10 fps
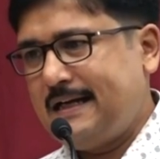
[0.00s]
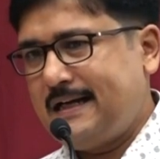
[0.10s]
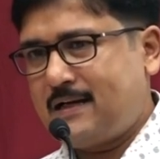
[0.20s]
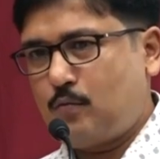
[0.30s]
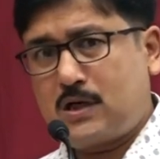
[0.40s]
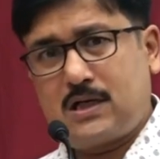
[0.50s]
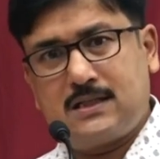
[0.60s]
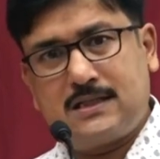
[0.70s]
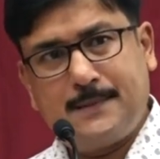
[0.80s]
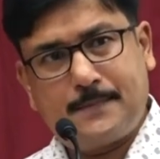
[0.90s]
and what are
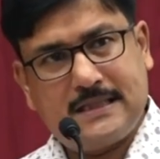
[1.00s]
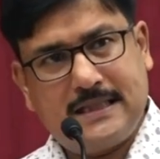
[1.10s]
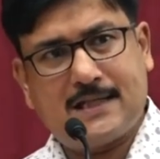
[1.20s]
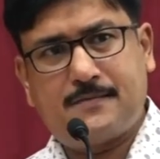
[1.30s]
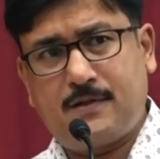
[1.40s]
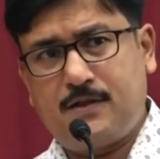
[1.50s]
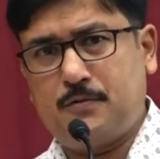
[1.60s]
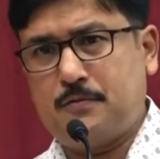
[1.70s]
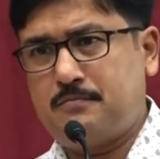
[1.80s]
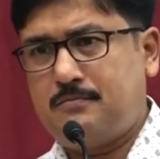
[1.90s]
the tips he has for you,